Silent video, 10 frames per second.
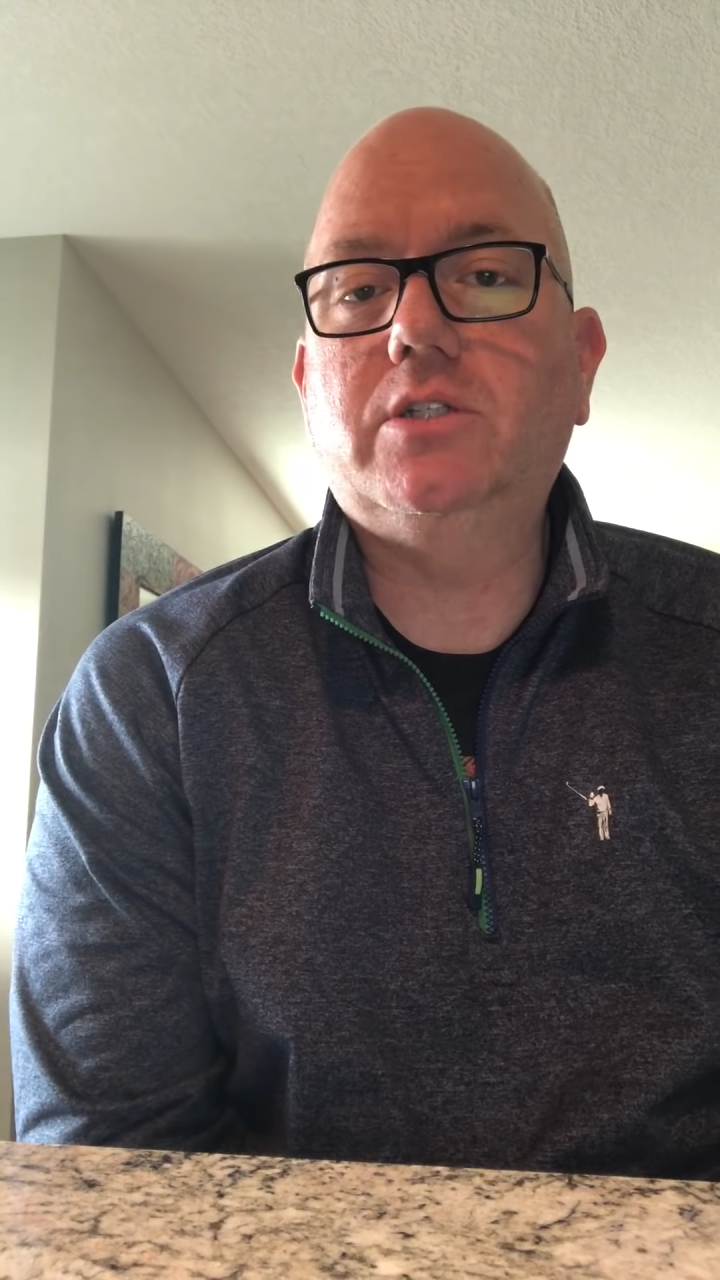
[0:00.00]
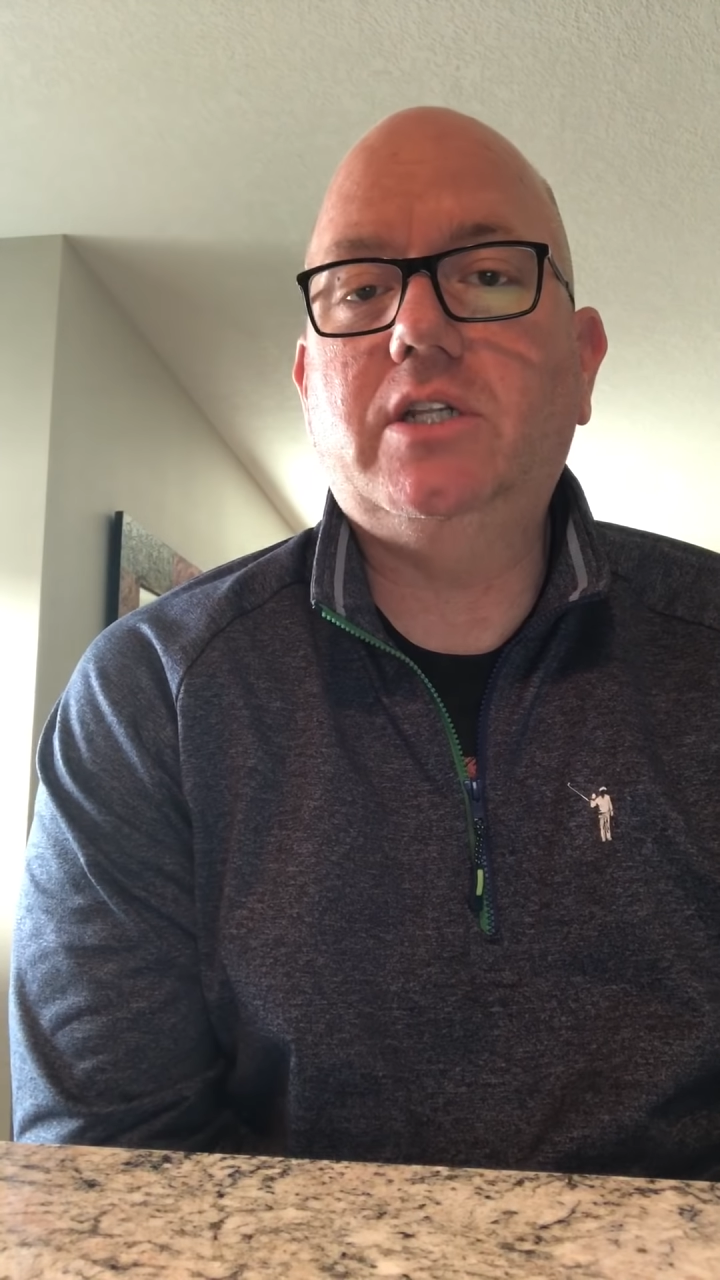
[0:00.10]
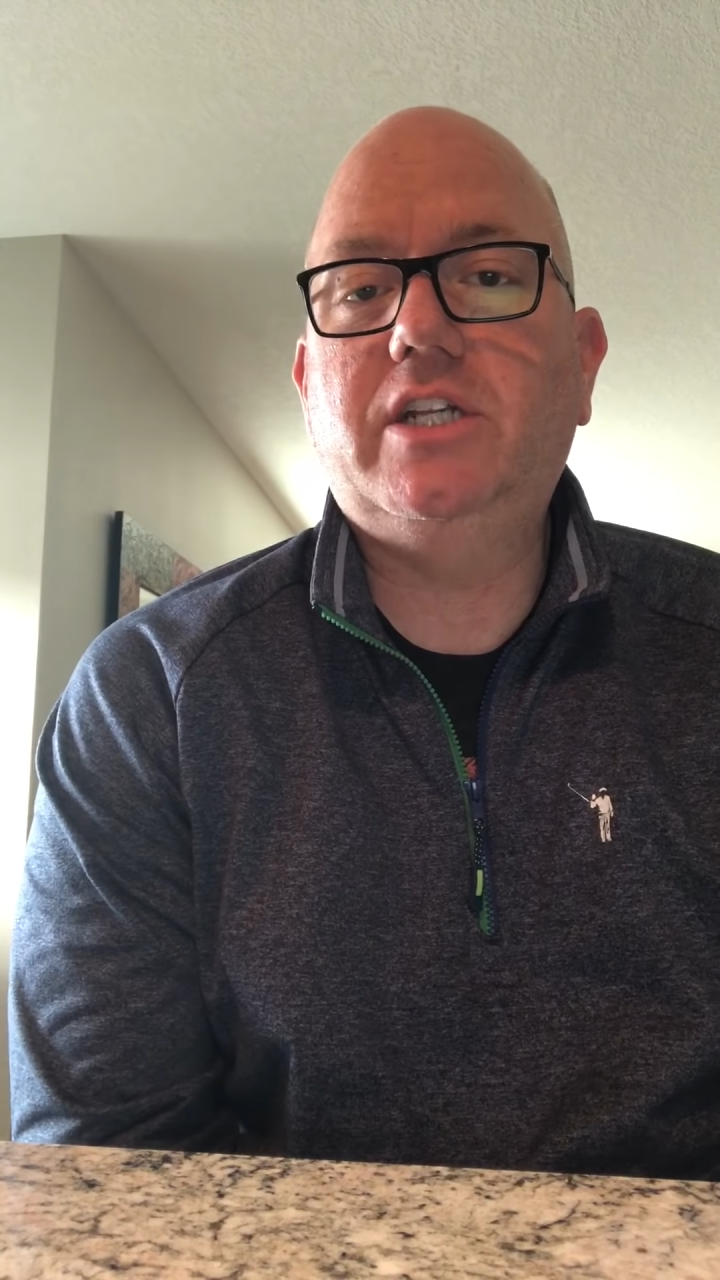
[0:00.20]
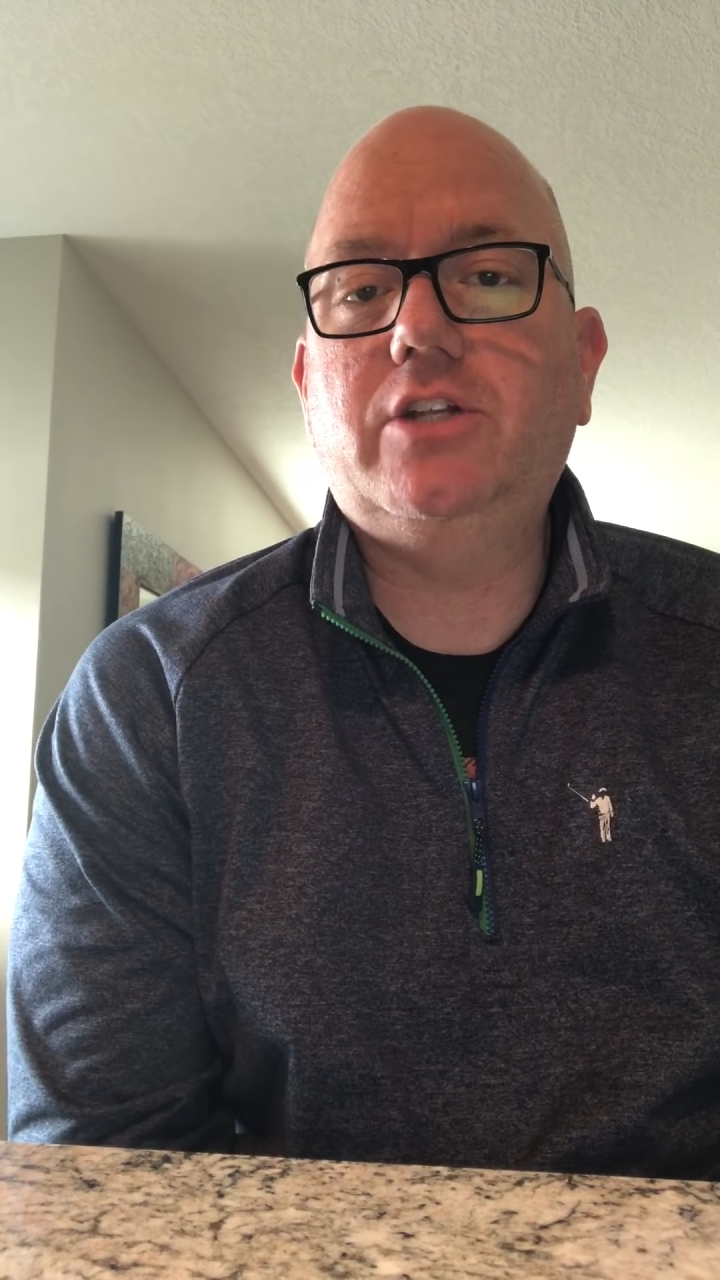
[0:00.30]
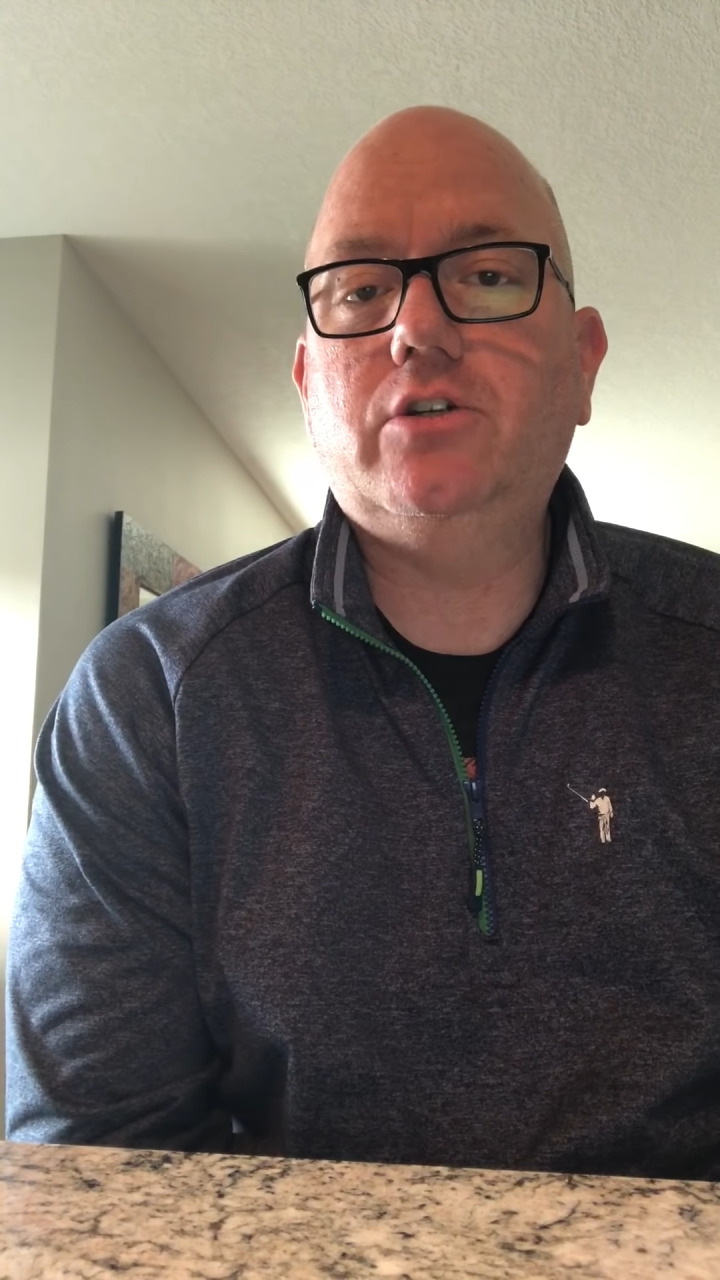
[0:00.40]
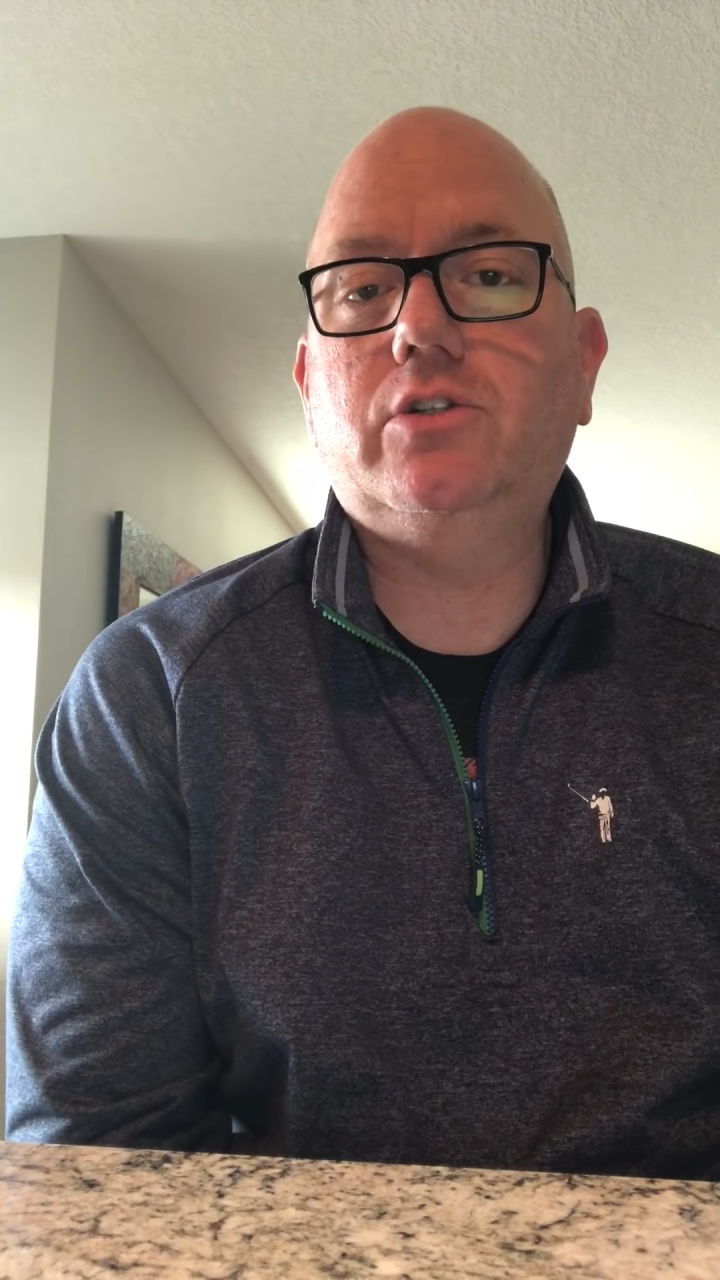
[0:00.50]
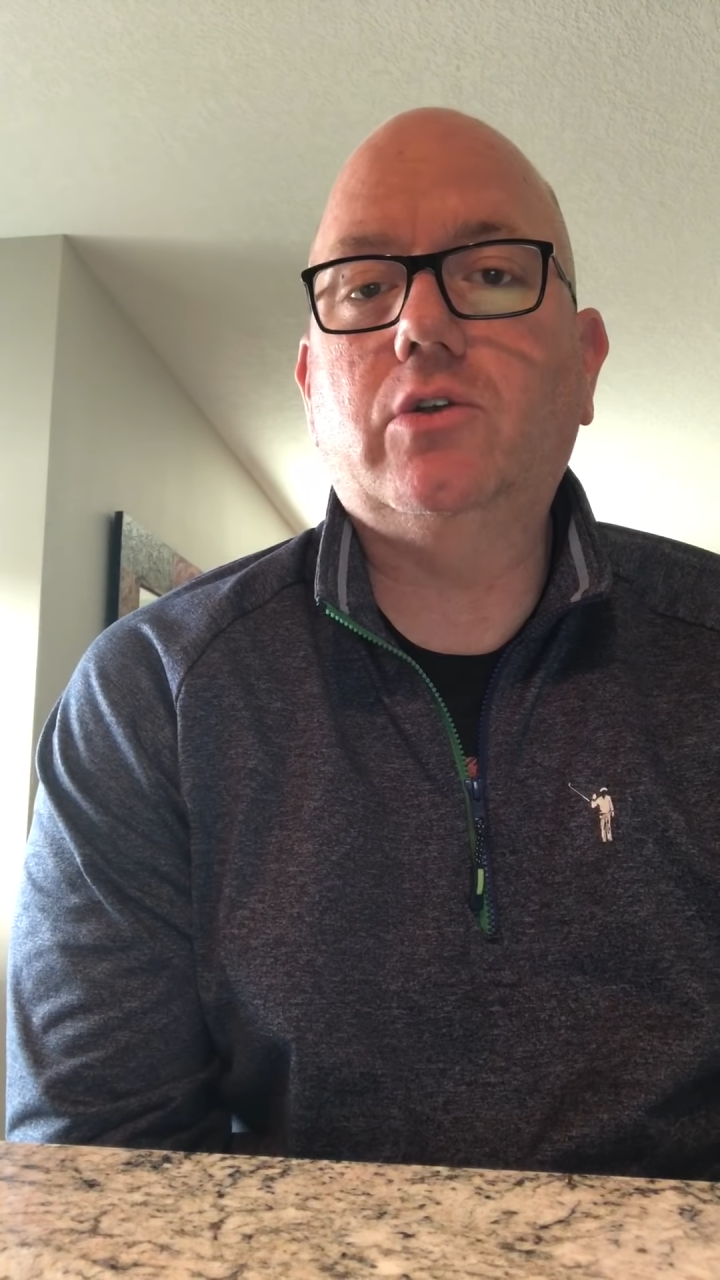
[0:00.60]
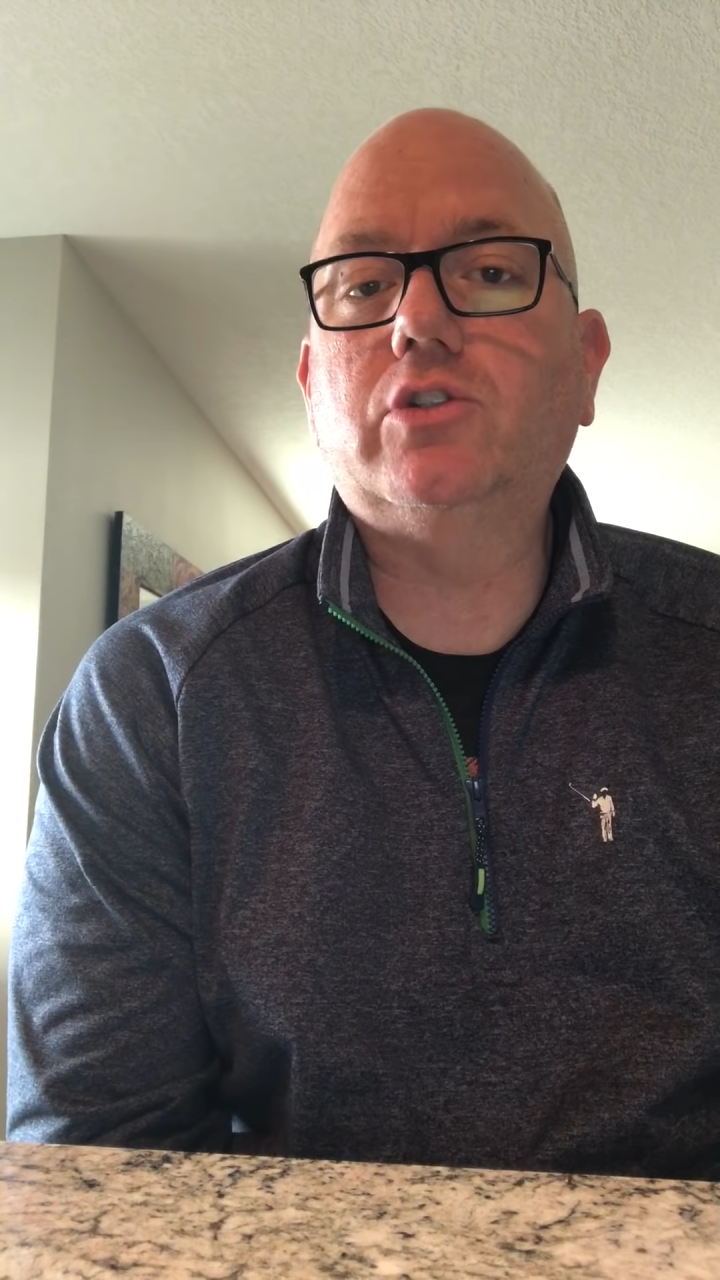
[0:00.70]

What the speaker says: as the teachers,